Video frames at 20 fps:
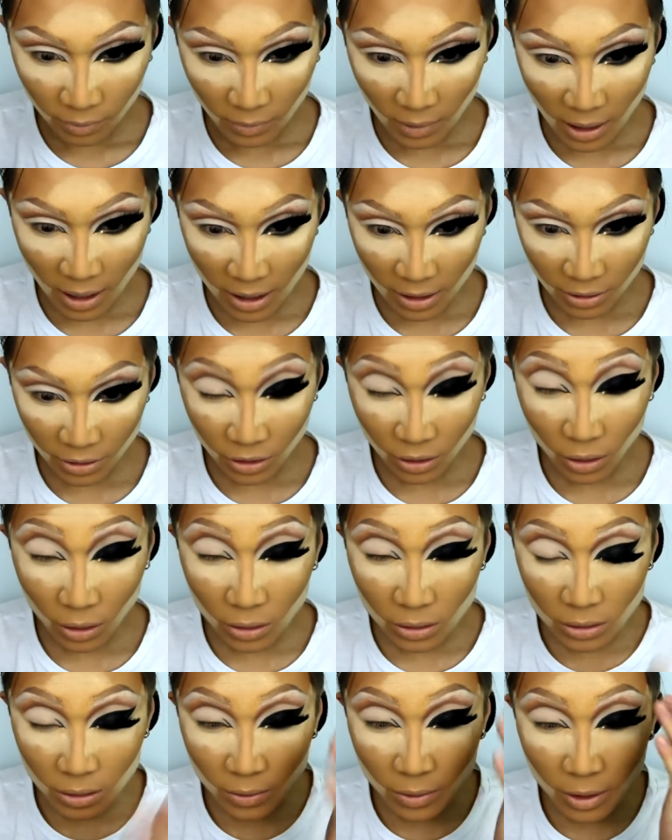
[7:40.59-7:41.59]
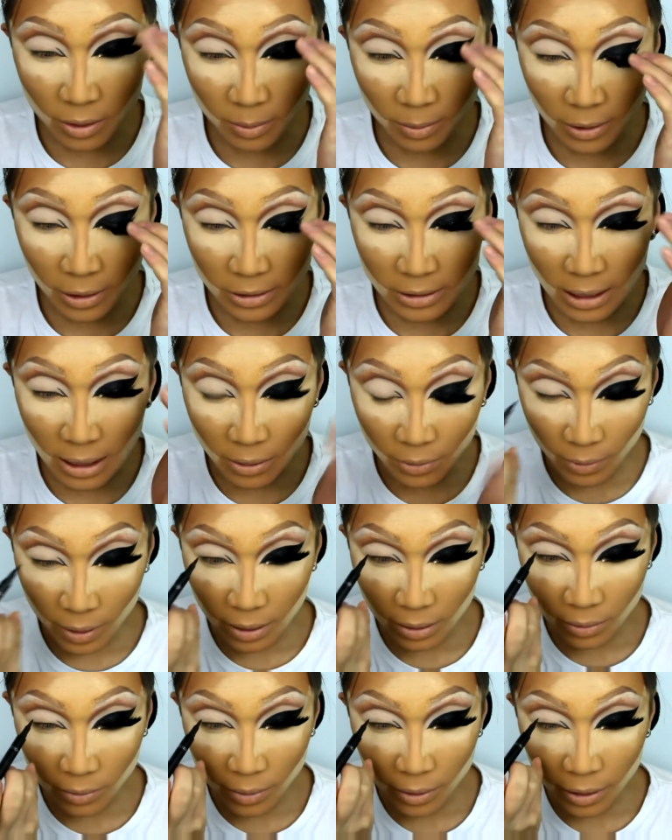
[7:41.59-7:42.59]
And you also want to plot out where
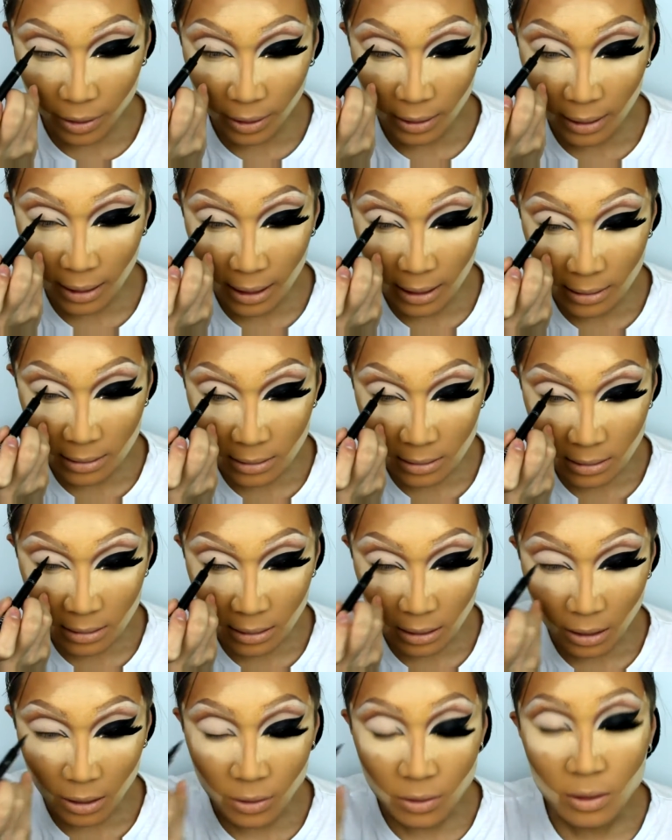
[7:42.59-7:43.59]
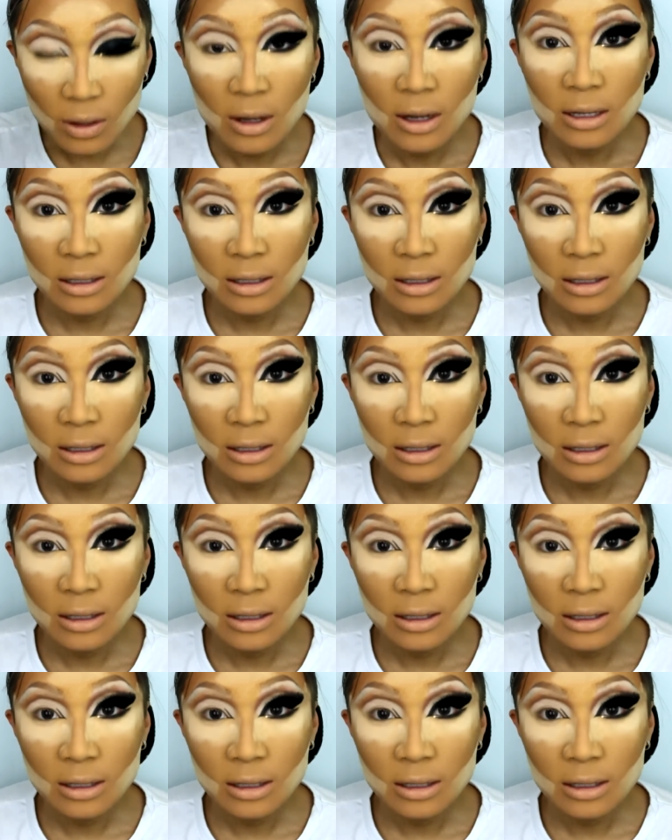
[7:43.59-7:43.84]
you want the lines to go.